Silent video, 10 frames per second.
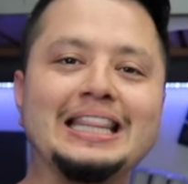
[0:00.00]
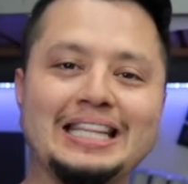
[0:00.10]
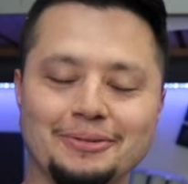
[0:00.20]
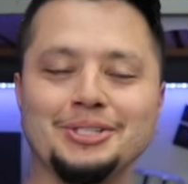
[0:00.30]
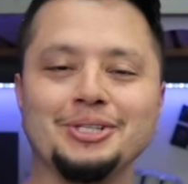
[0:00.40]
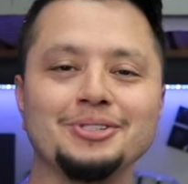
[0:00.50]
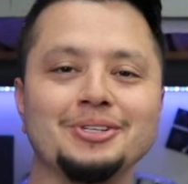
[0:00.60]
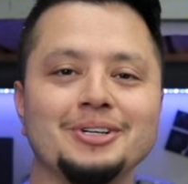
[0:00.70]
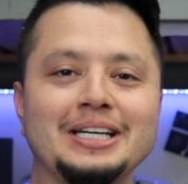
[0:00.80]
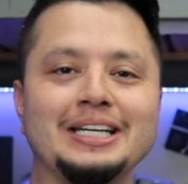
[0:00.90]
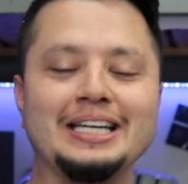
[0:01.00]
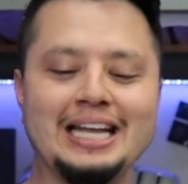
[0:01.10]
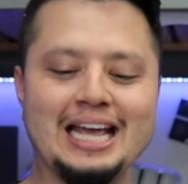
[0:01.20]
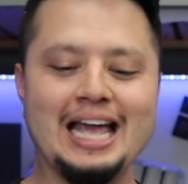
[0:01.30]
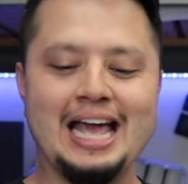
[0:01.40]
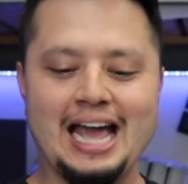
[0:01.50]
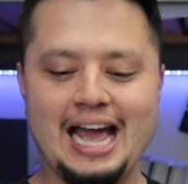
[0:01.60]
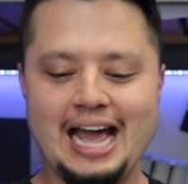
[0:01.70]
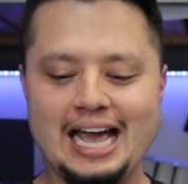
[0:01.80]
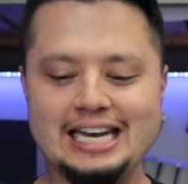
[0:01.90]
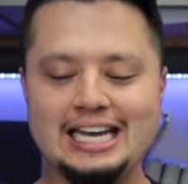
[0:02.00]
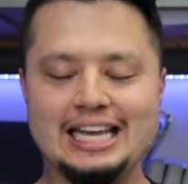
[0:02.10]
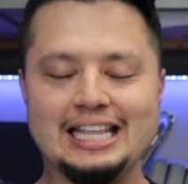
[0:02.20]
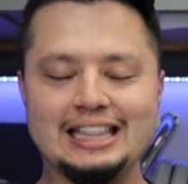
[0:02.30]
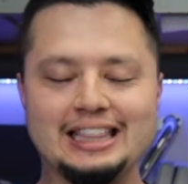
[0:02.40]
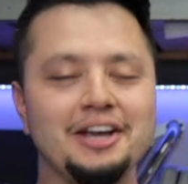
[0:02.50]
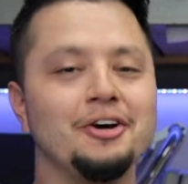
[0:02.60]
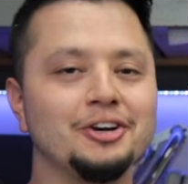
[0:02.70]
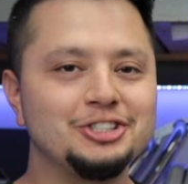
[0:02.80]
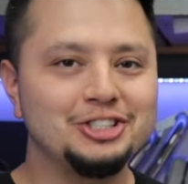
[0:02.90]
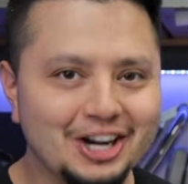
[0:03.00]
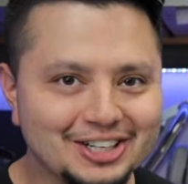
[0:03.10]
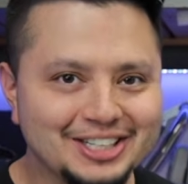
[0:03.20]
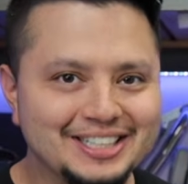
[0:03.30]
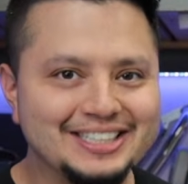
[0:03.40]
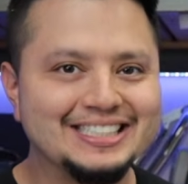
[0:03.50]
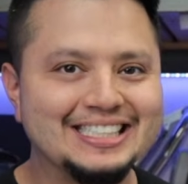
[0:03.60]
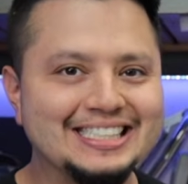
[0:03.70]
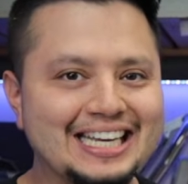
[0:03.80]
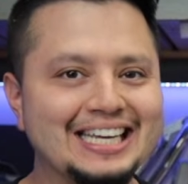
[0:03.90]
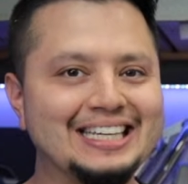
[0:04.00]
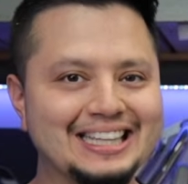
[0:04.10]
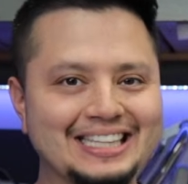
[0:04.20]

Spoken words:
the results are in and they are shocking to say the